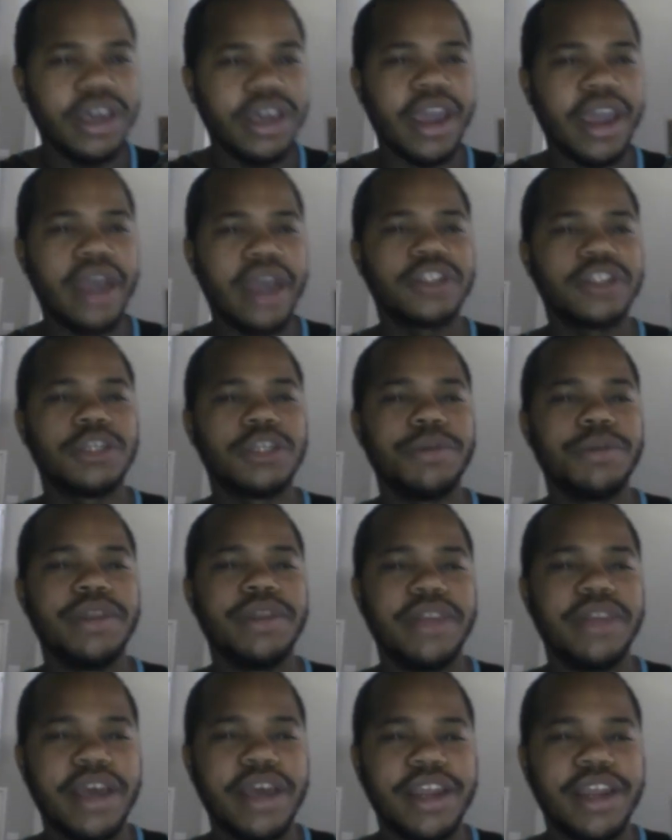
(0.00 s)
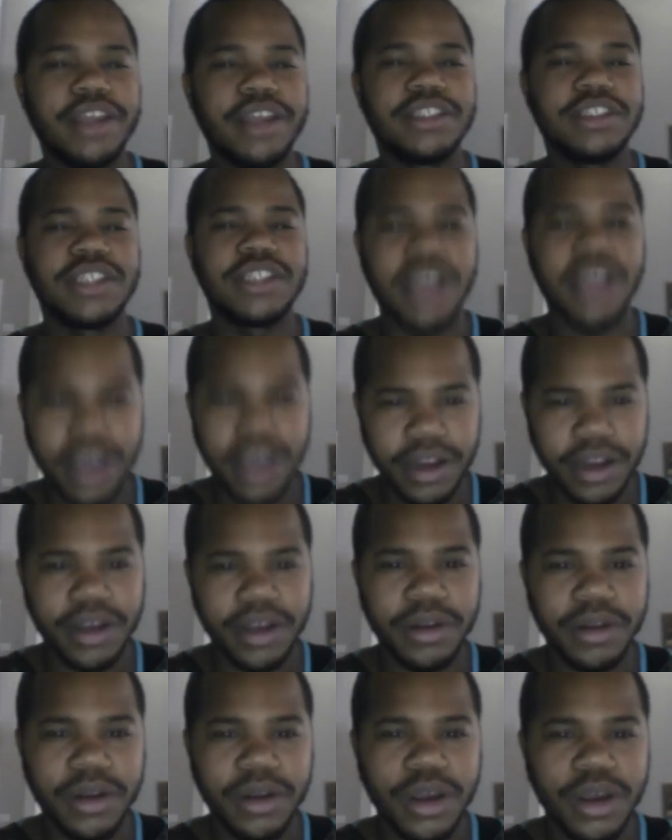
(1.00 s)
He answered me then and
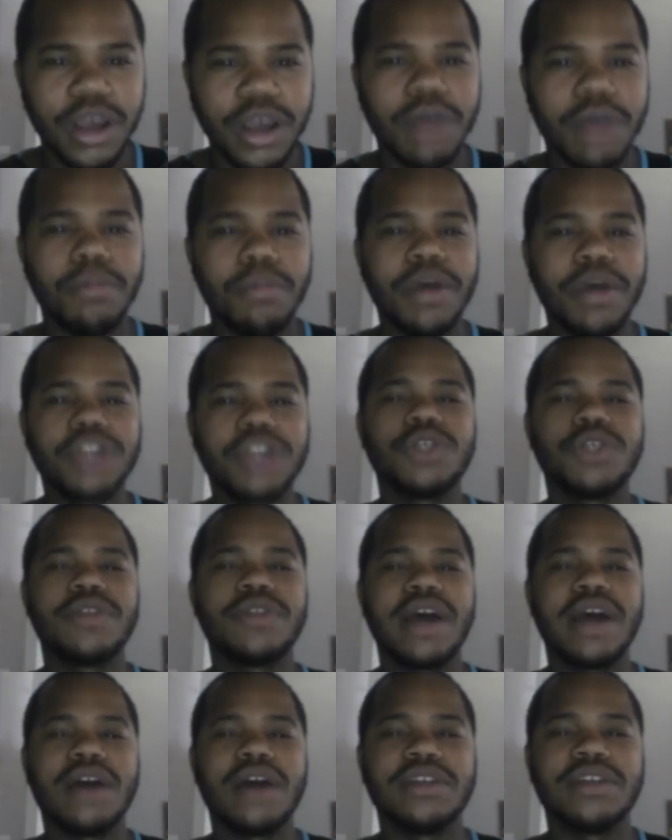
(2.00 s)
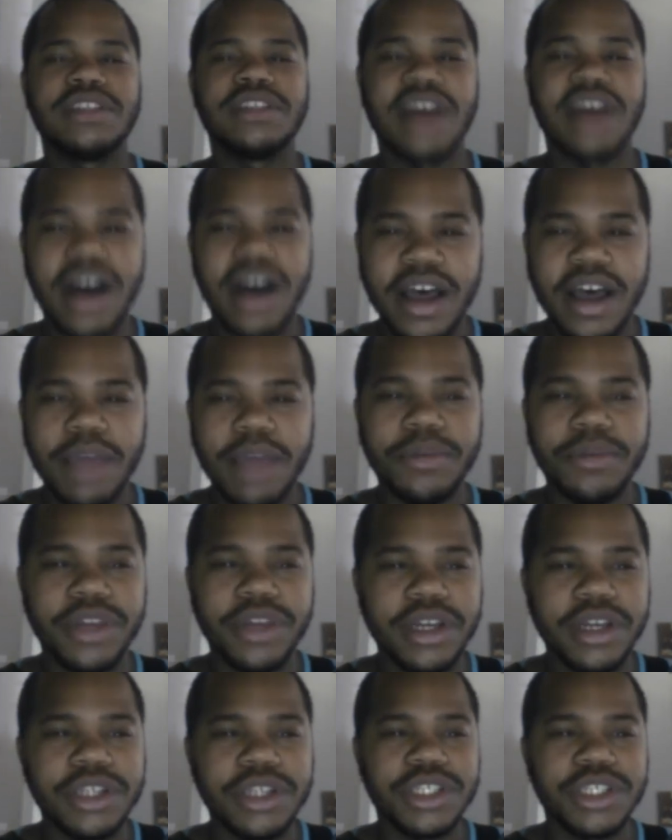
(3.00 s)
said, measure thou the time
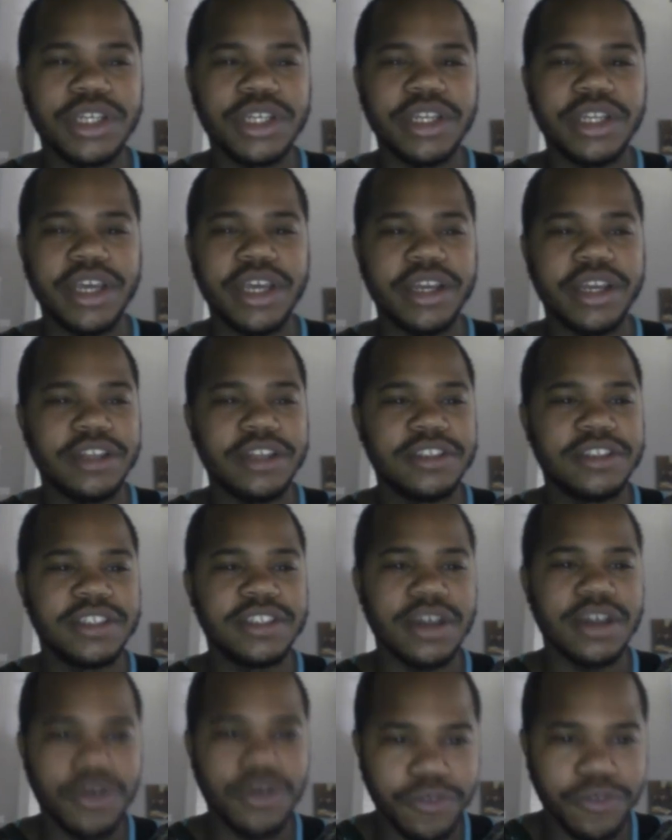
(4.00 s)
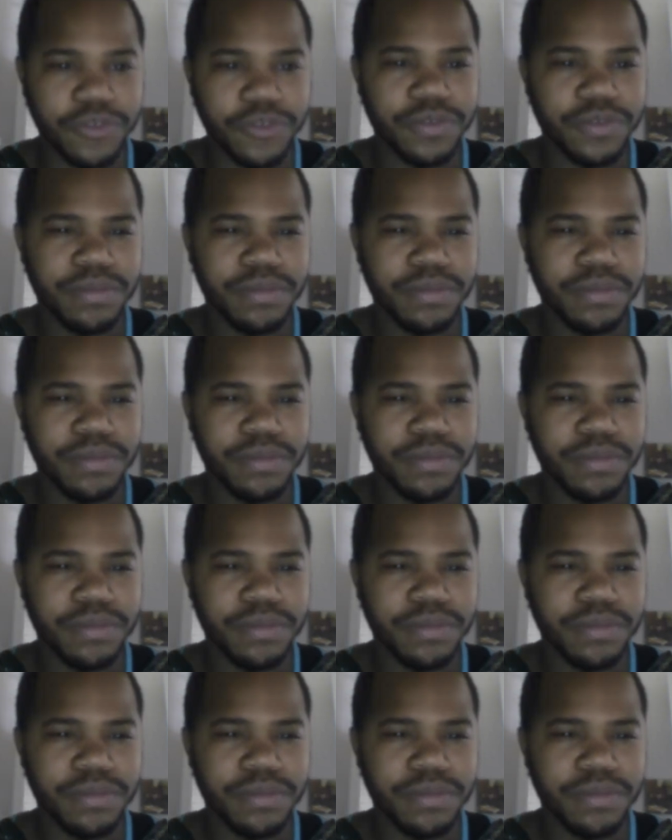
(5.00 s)
diligently in itself,